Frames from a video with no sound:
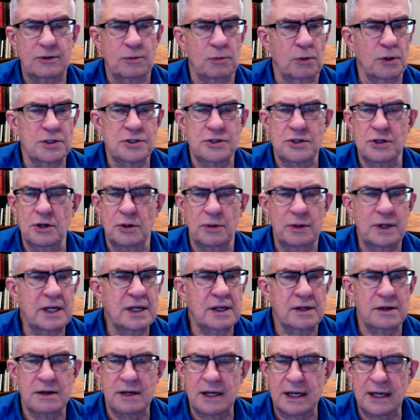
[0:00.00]
There was no
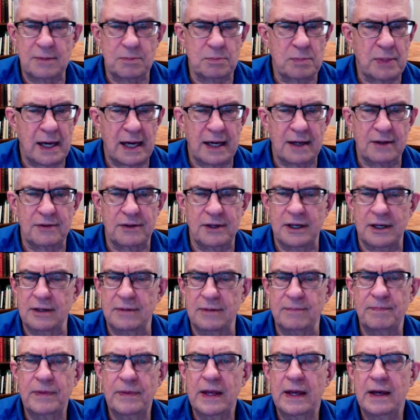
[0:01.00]
internet back
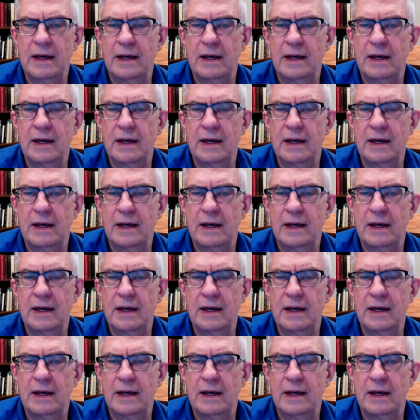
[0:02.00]
then.